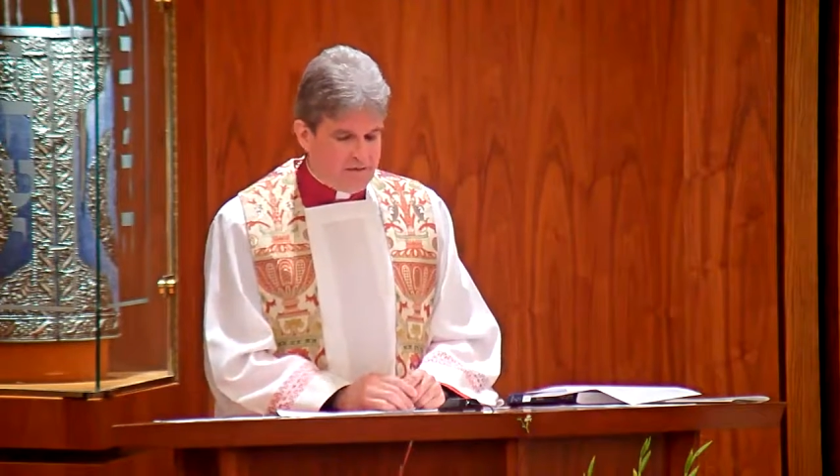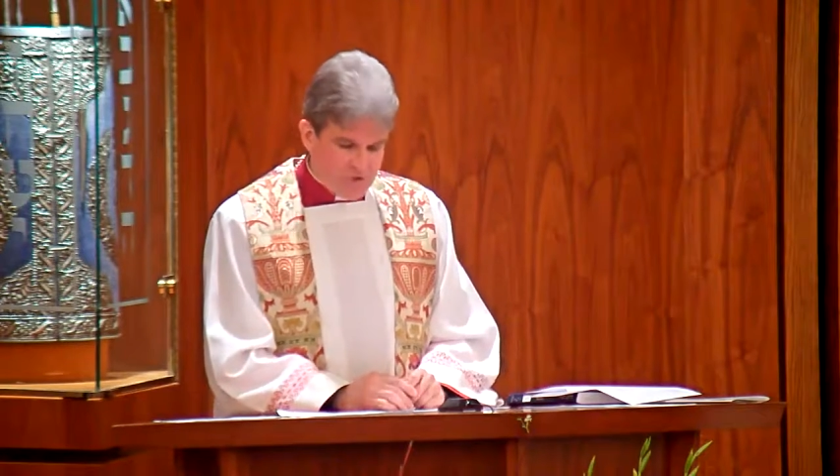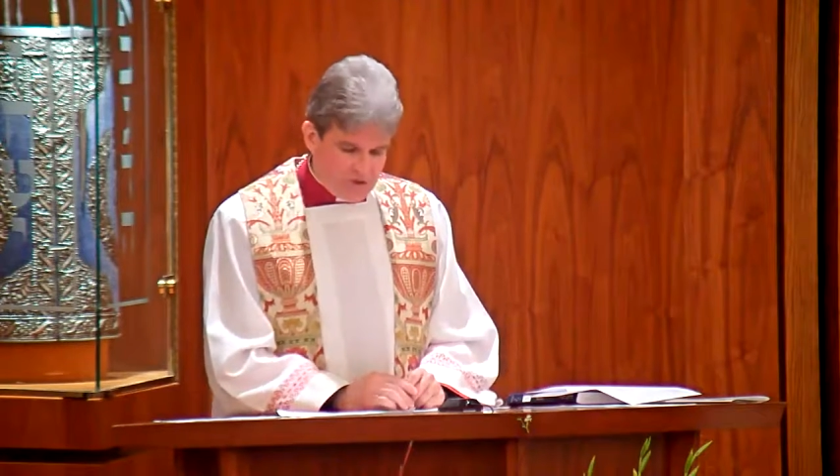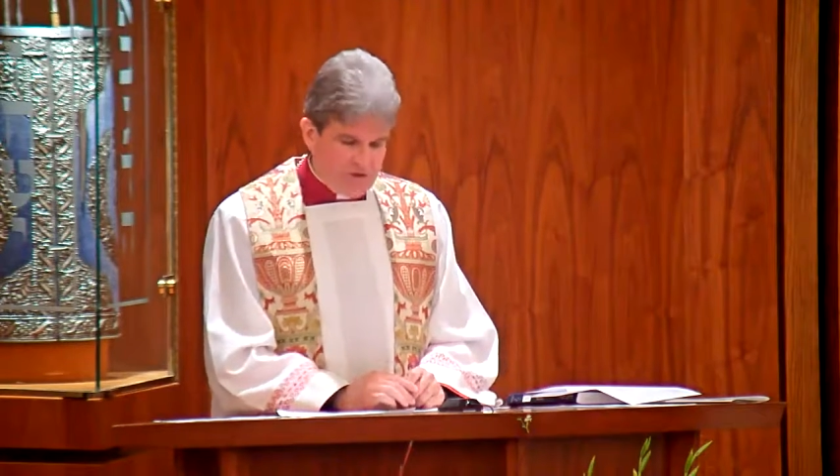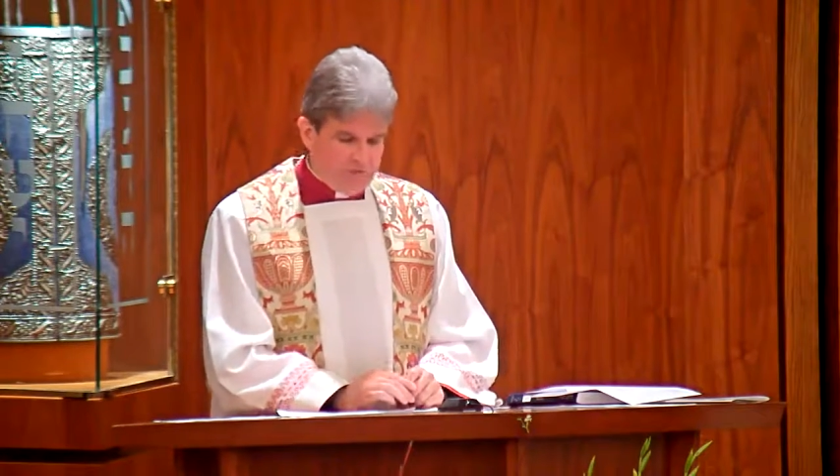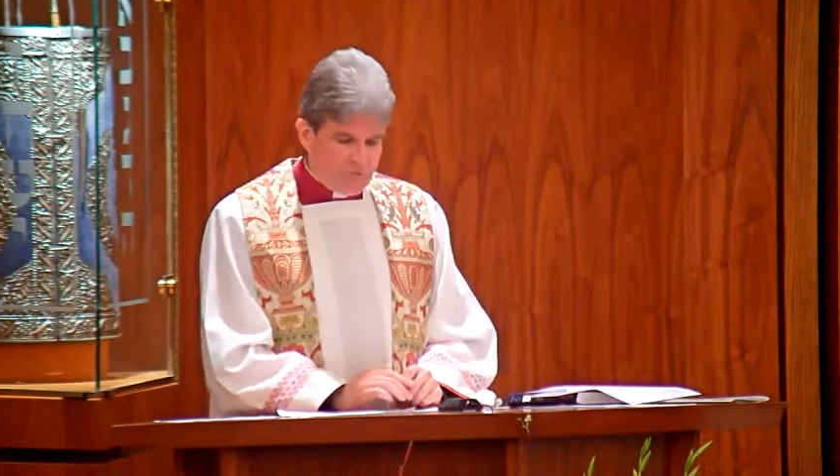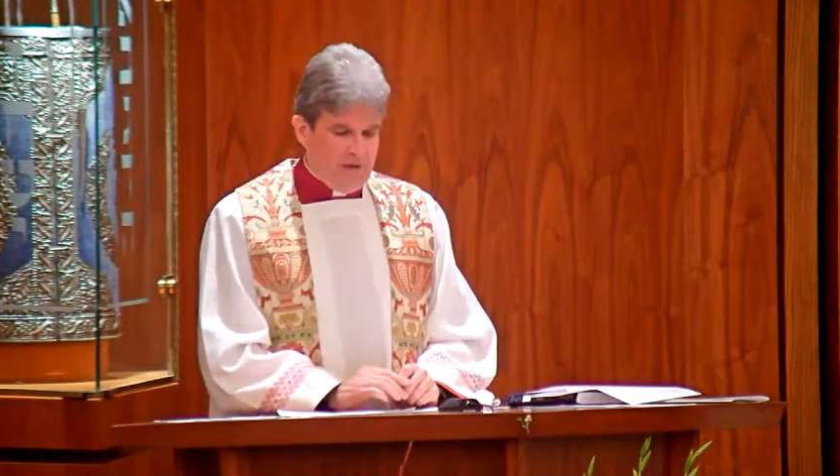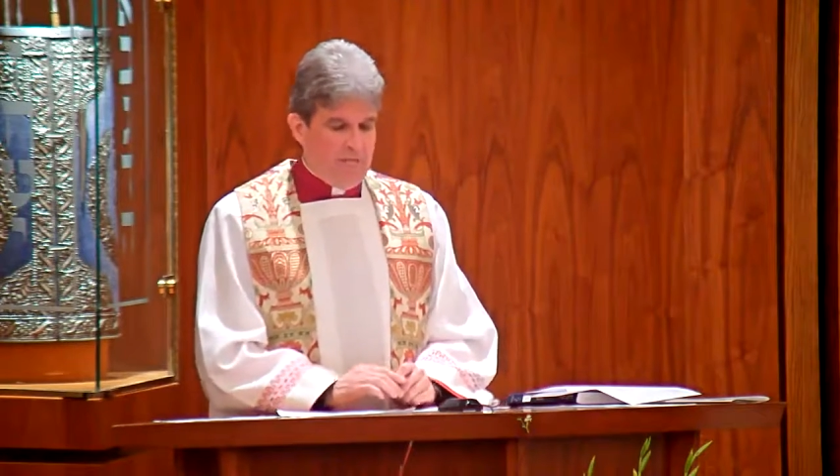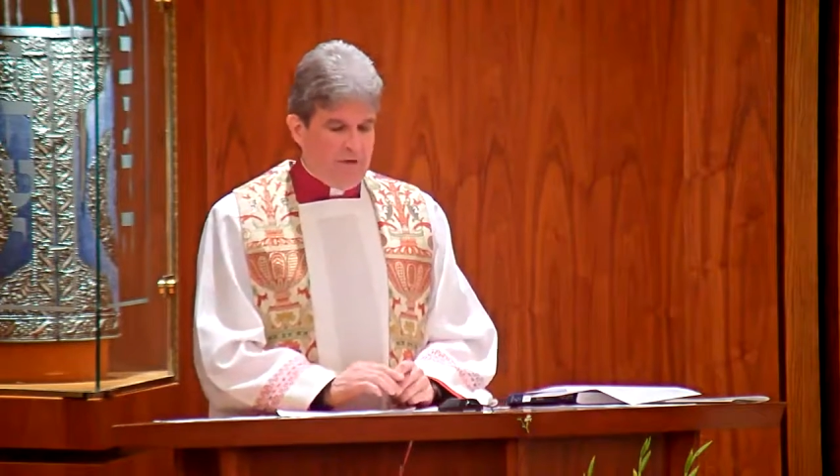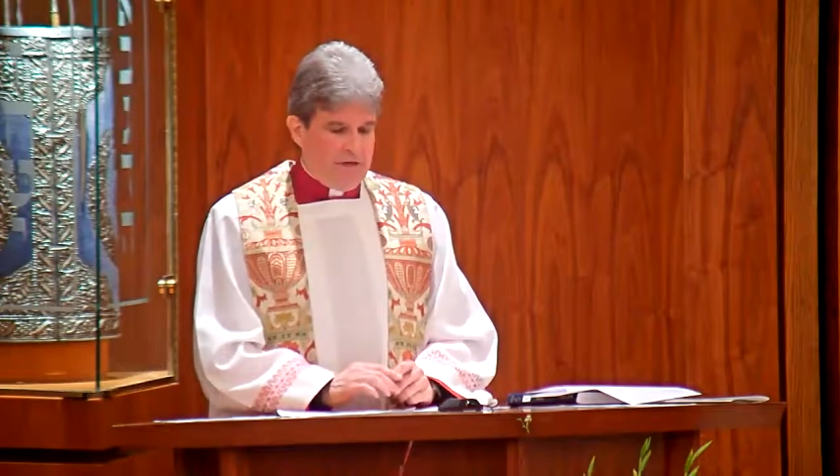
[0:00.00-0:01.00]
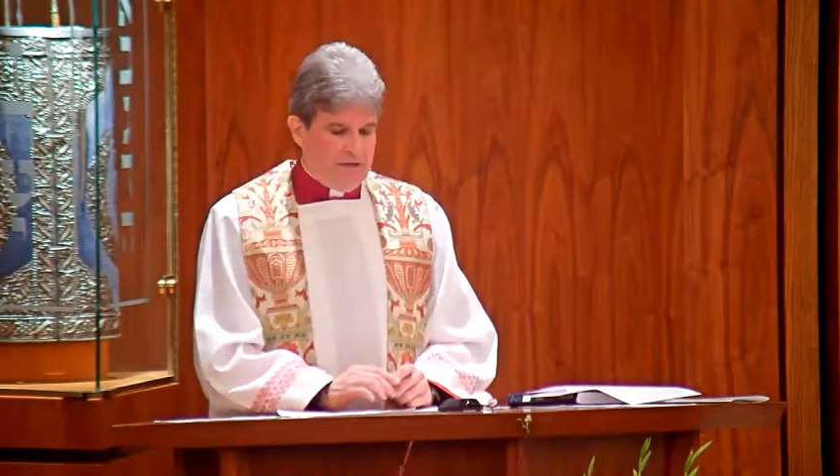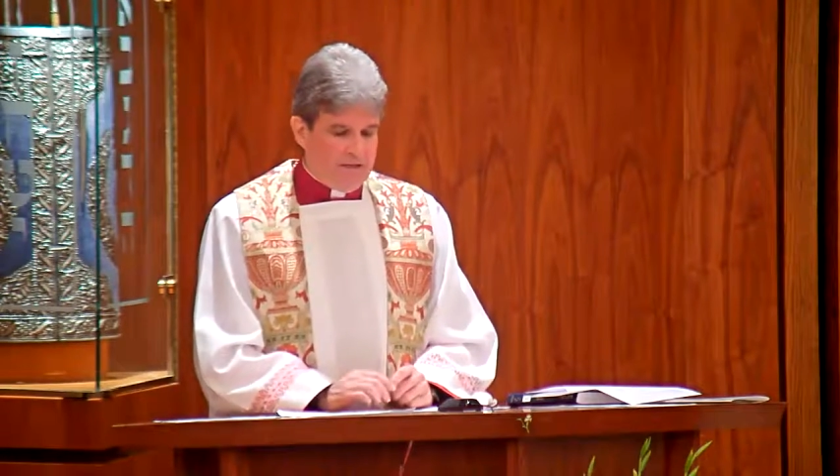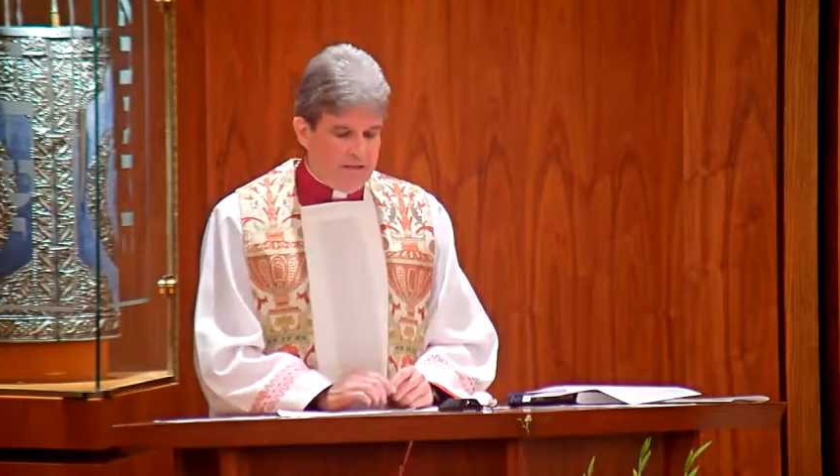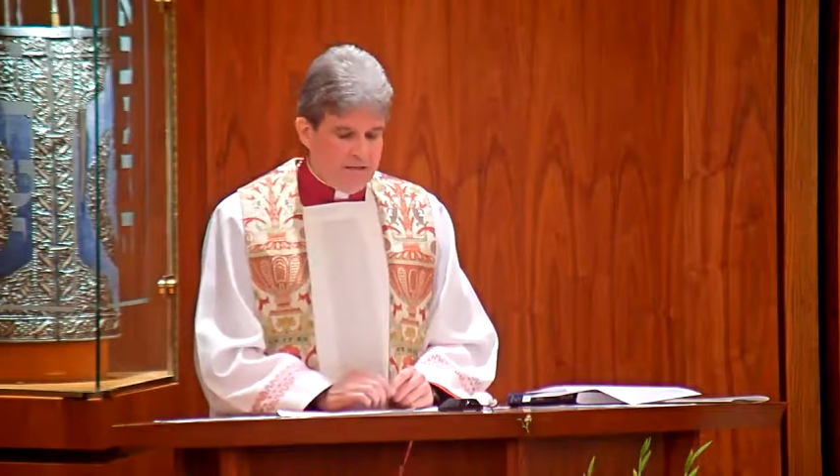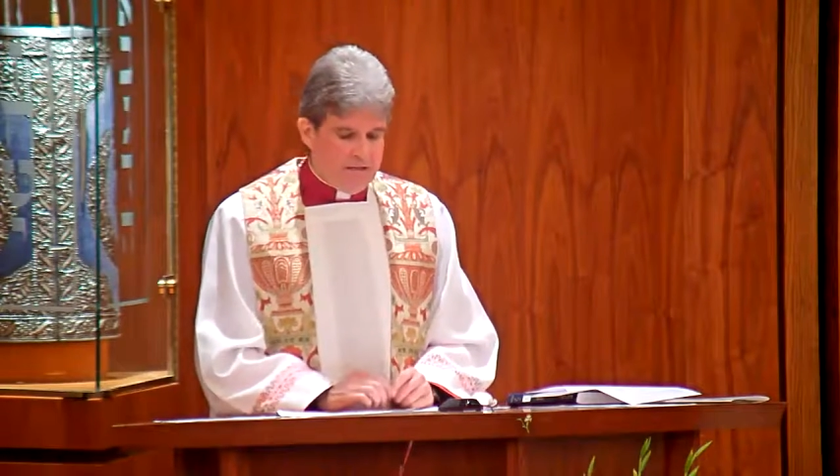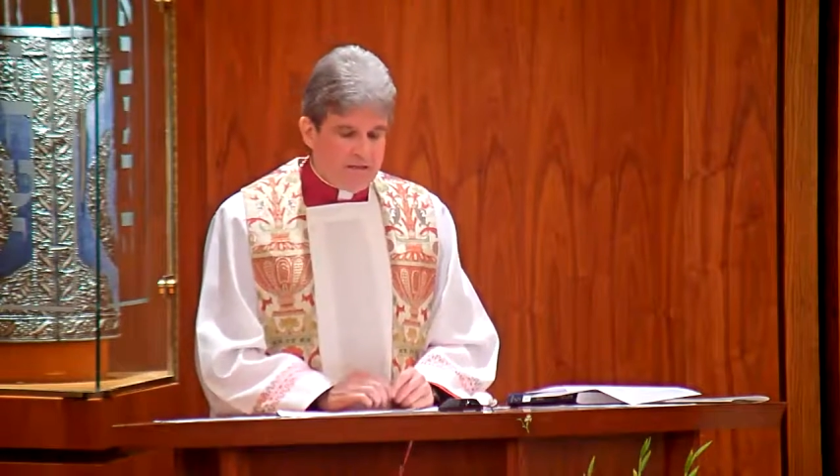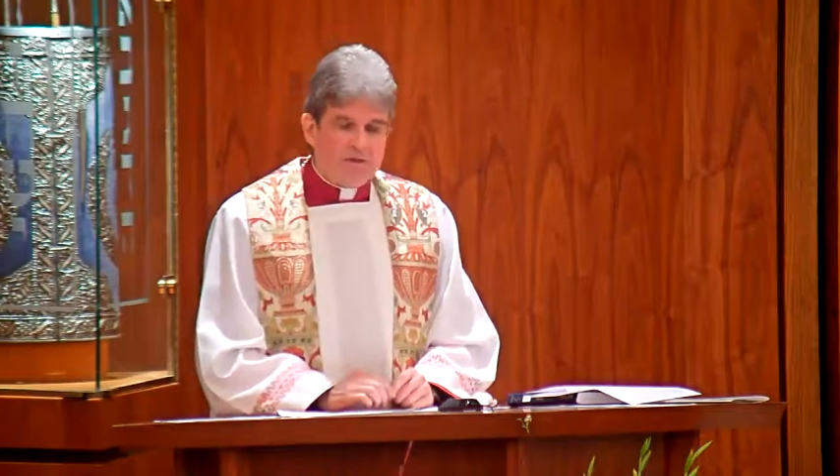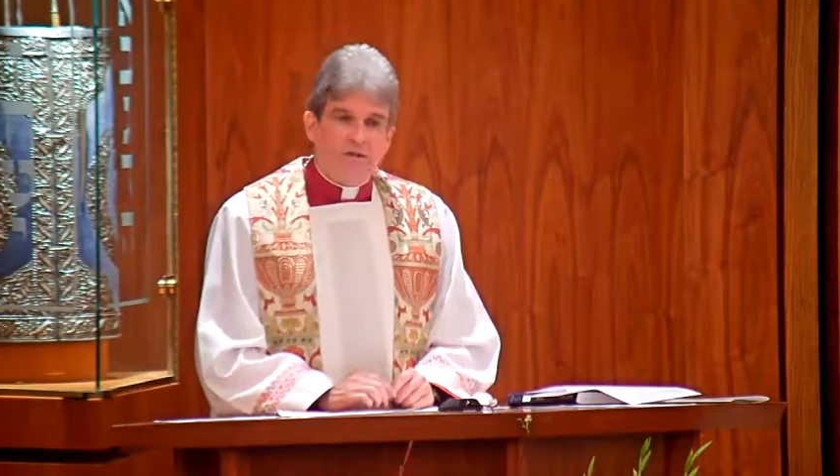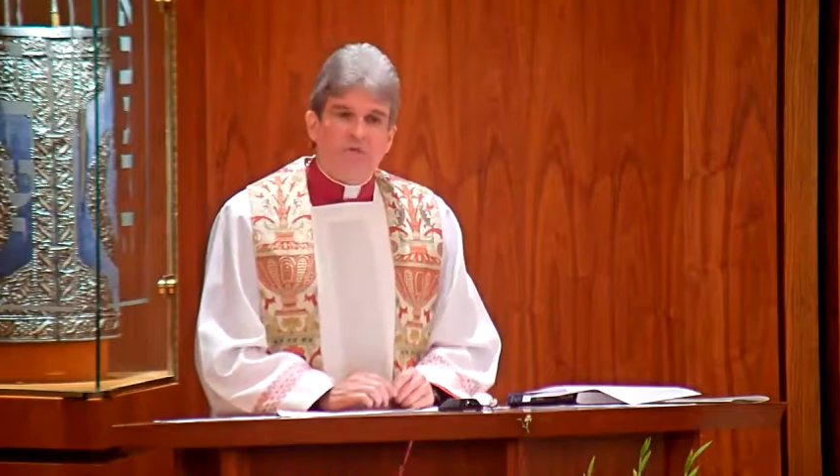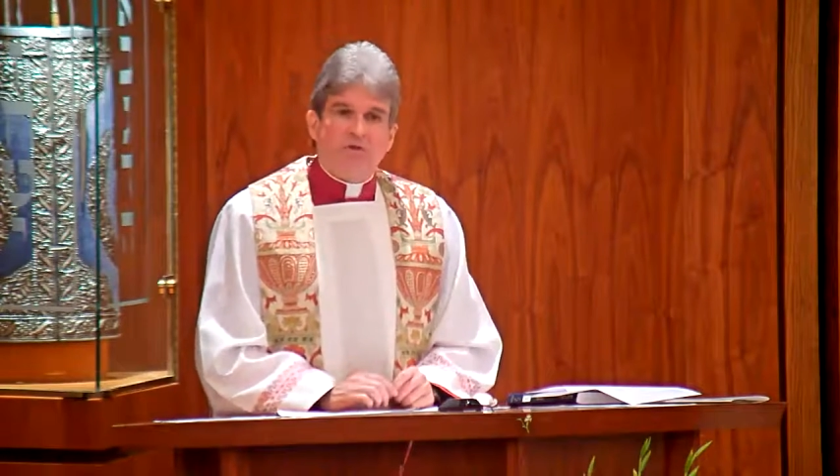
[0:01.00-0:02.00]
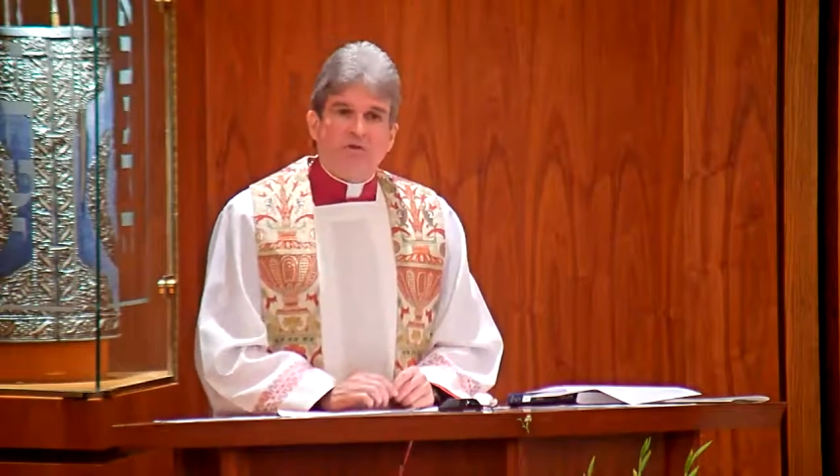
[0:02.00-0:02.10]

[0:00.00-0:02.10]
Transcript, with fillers: the chief rabbi of